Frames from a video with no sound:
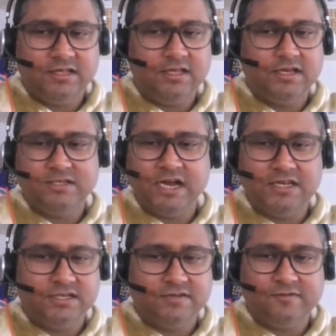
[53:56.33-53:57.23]
they are
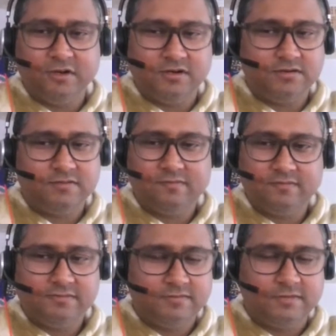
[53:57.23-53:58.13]
charging for
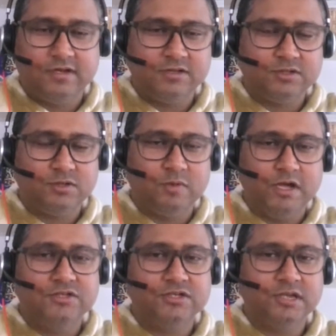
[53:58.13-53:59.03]
so
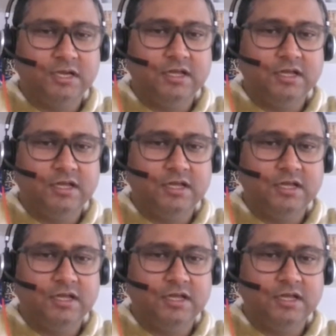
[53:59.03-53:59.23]
much.